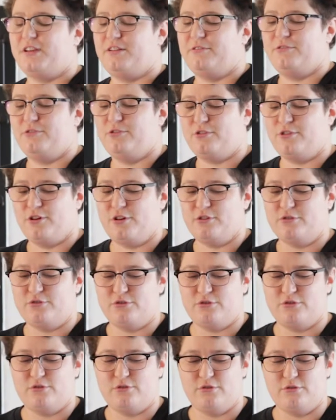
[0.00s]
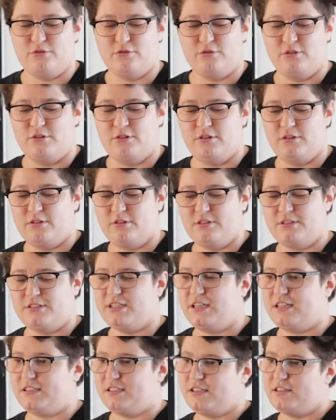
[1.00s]
If you go to
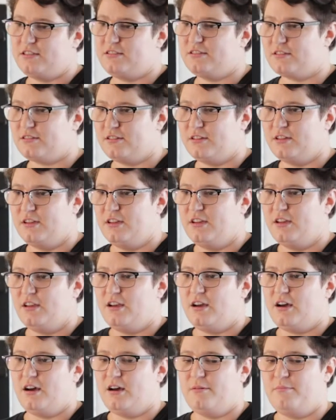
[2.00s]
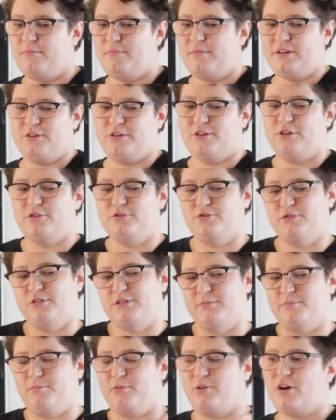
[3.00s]
settings and you go to
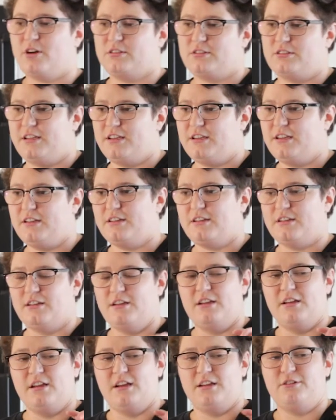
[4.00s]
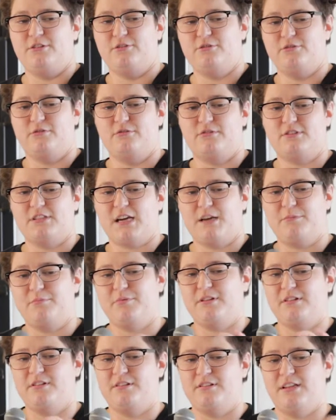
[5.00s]
the blocked link and you
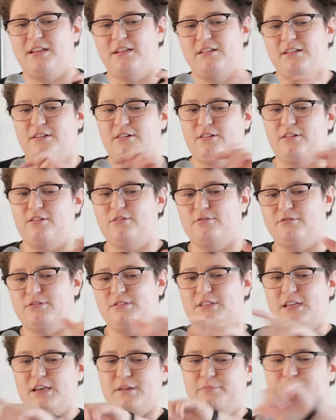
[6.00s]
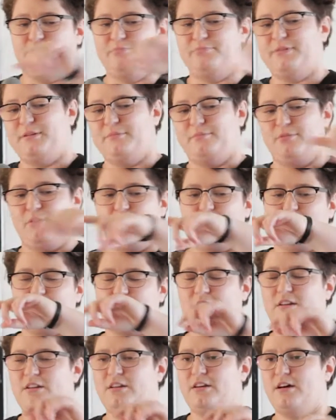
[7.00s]
type in that little type B
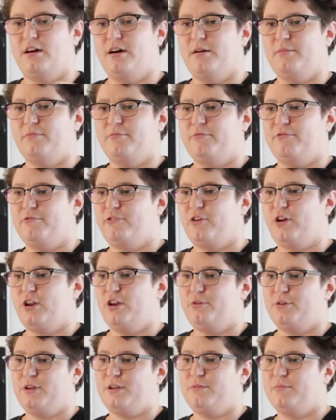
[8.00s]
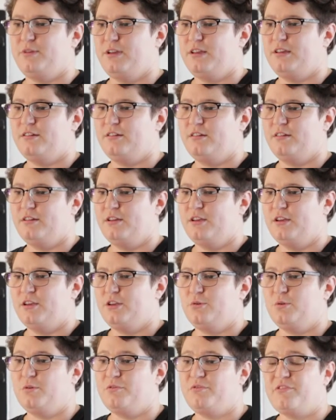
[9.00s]
block following me,
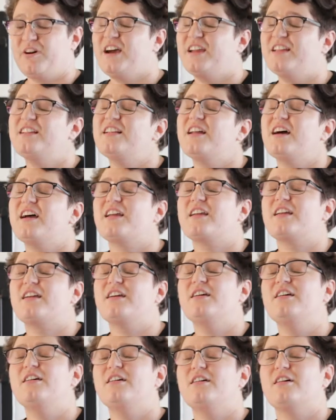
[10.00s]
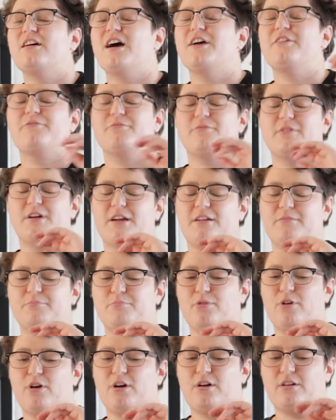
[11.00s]
you'll find like I
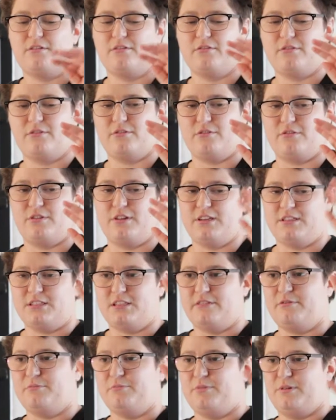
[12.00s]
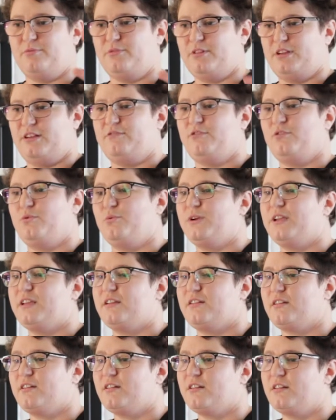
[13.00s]
block 37 people every week